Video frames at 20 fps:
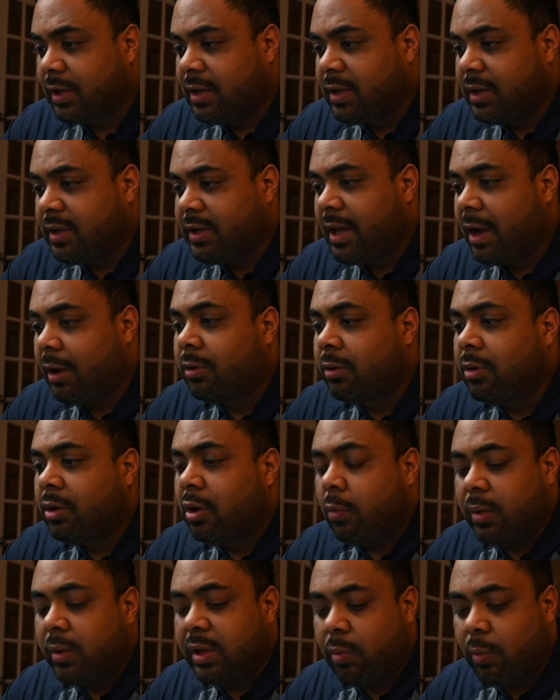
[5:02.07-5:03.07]
Now,
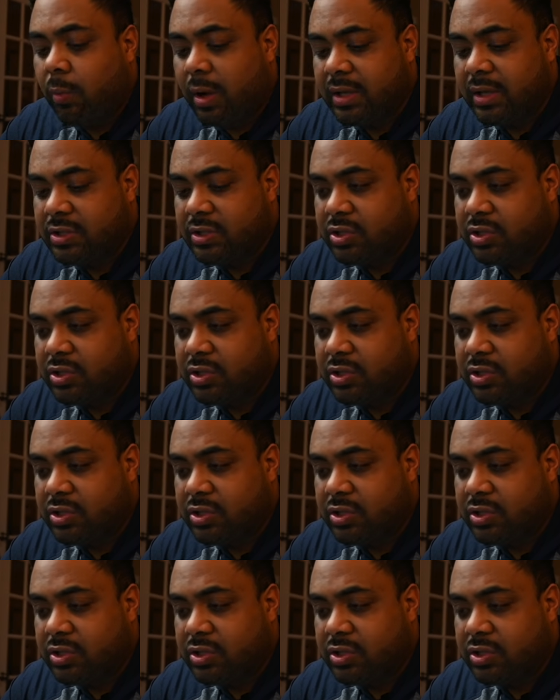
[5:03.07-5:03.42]
we want to